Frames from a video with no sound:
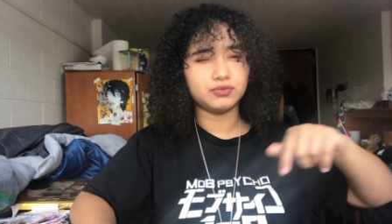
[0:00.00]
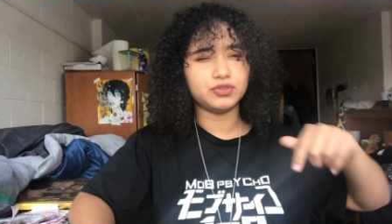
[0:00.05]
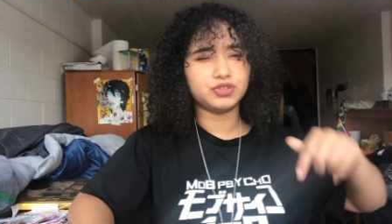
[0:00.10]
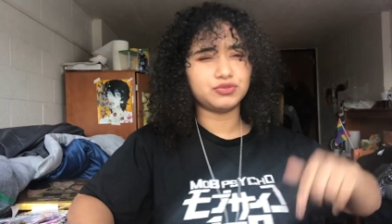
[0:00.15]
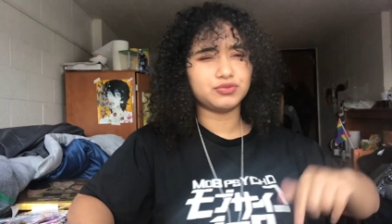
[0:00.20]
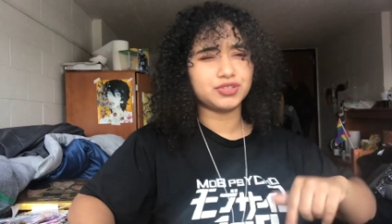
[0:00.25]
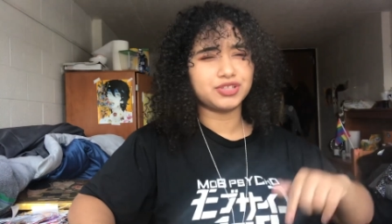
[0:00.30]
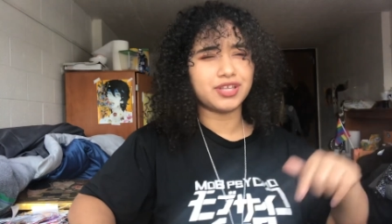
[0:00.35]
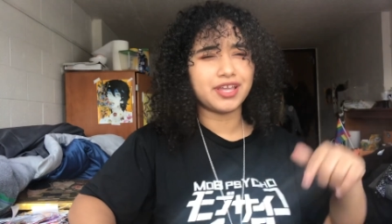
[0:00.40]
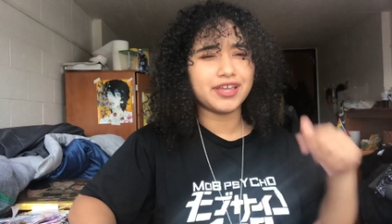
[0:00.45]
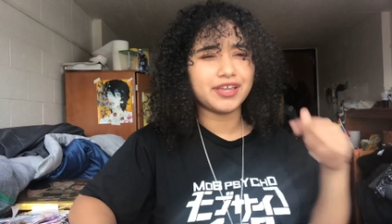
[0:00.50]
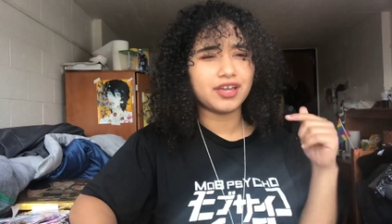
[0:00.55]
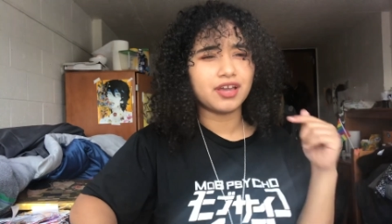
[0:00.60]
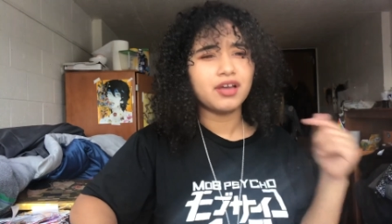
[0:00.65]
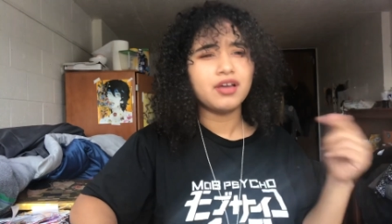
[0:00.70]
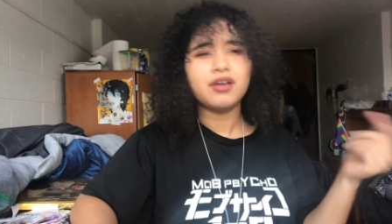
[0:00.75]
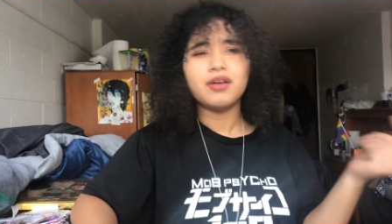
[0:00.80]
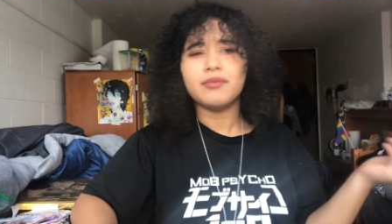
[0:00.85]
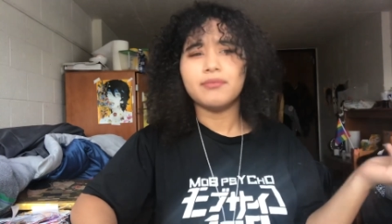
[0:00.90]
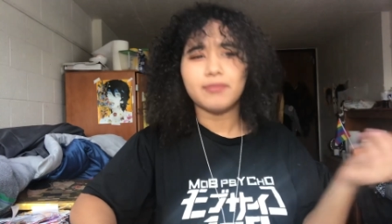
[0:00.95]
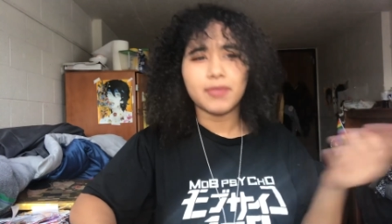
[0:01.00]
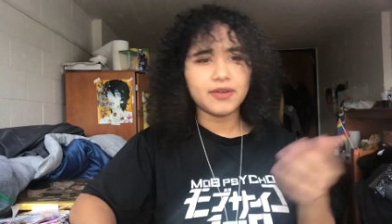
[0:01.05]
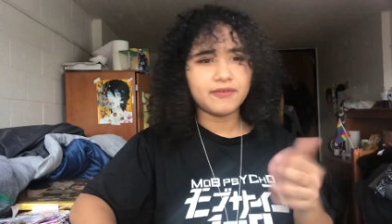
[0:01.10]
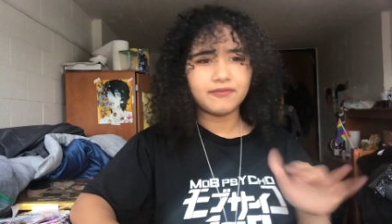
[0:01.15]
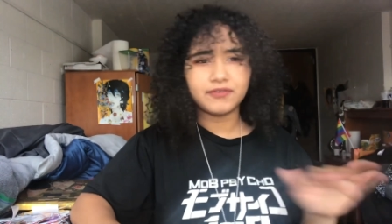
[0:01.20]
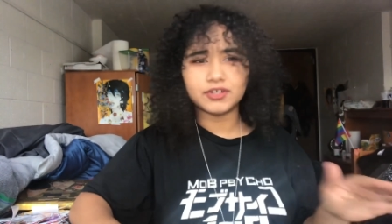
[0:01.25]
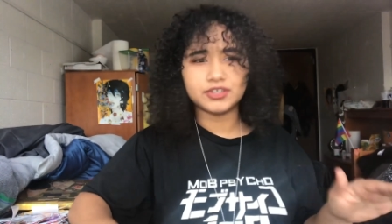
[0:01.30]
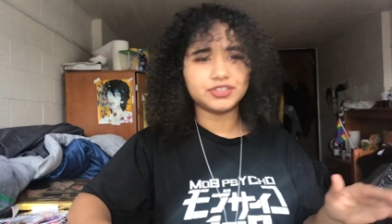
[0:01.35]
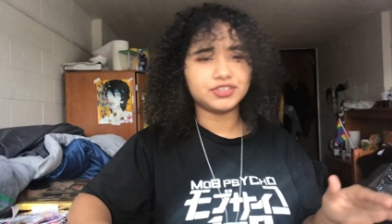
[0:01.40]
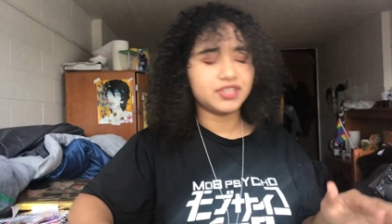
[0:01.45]
which was like my
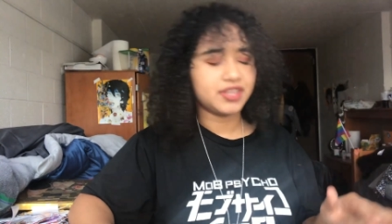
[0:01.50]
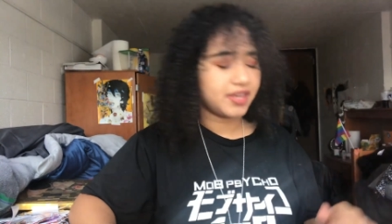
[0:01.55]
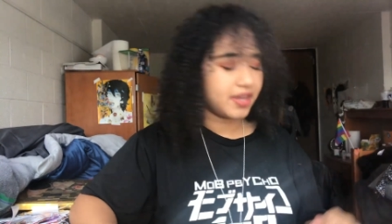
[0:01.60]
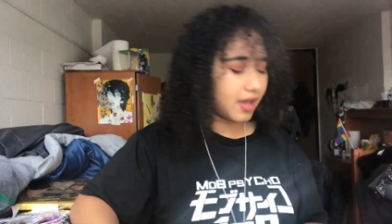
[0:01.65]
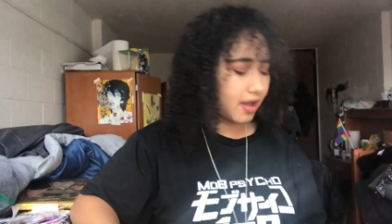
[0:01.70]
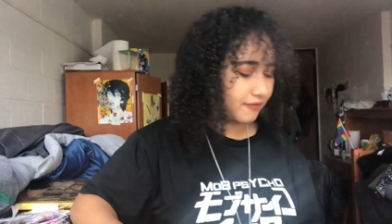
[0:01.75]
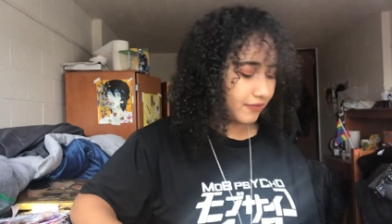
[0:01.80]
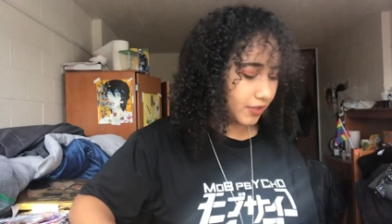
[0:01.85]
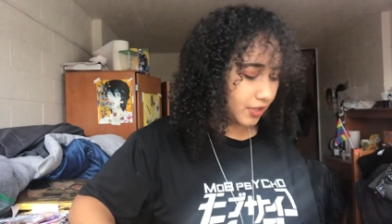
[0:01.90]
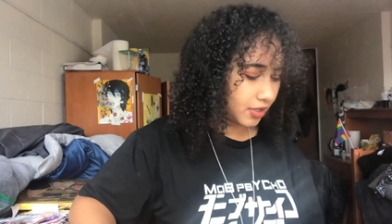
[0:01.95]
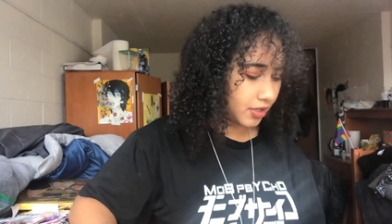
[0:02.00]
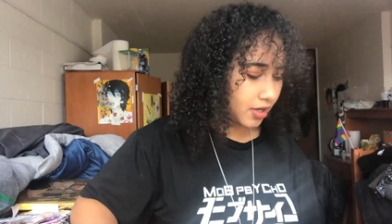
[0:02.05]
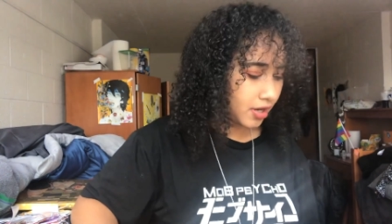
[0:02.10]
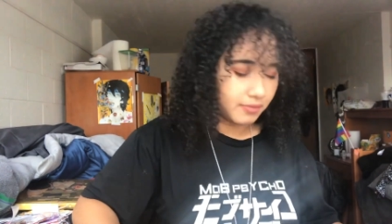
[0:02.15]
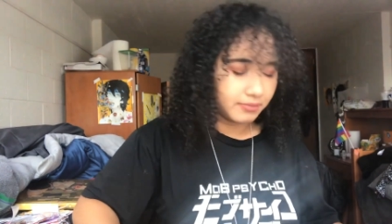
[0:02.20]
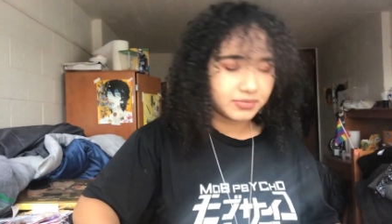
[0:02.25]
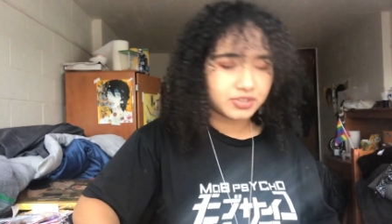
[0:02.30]
first thing ever.